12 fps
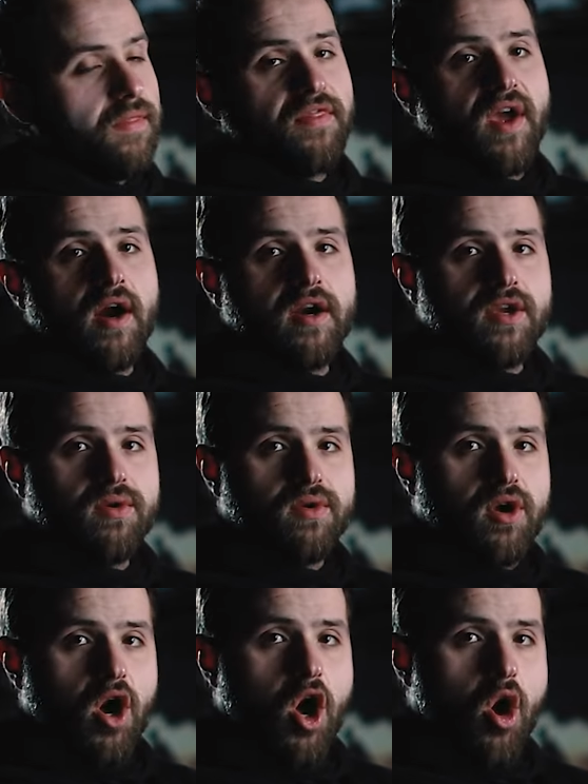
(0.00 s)
There you
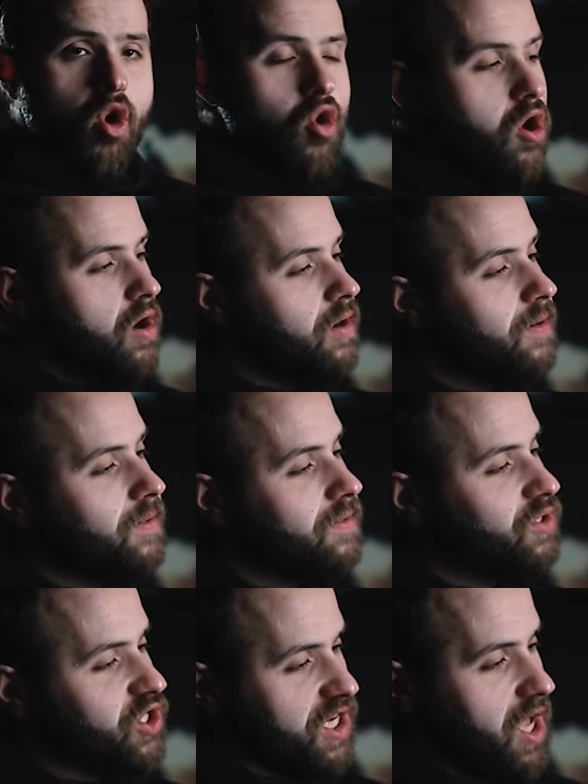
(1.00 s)
go.
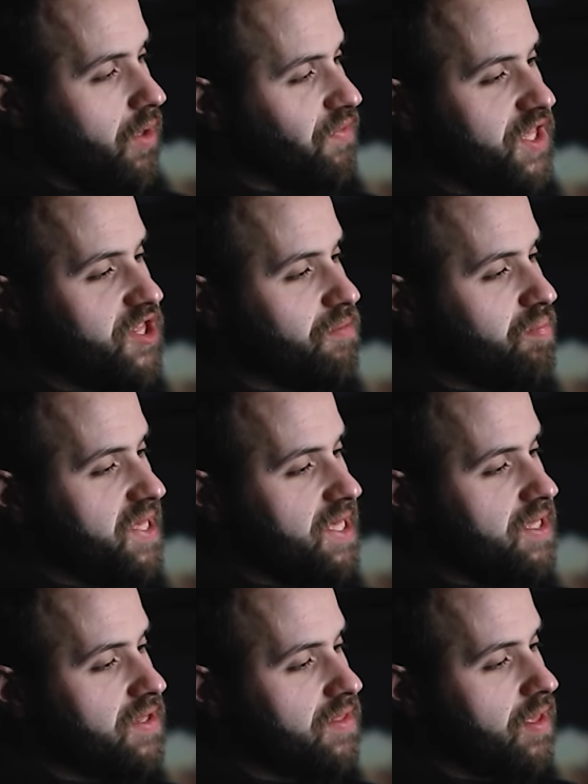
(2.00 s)
Check out these
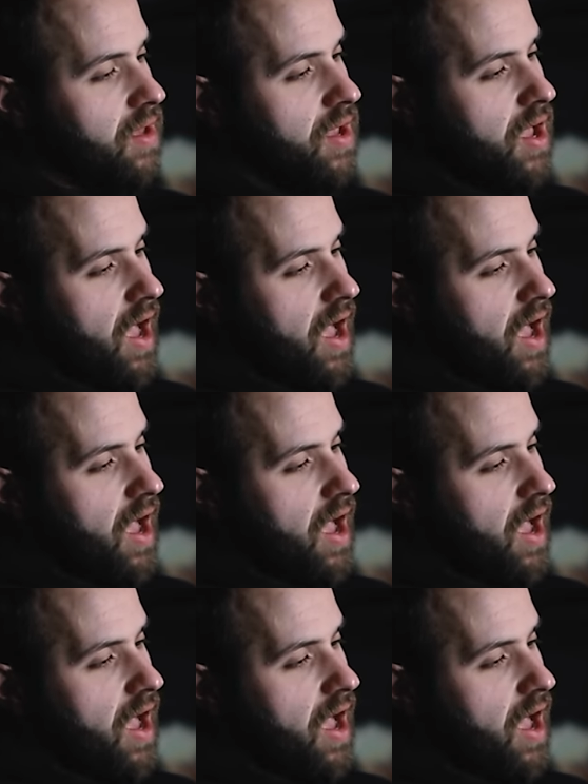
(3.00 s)
beasts.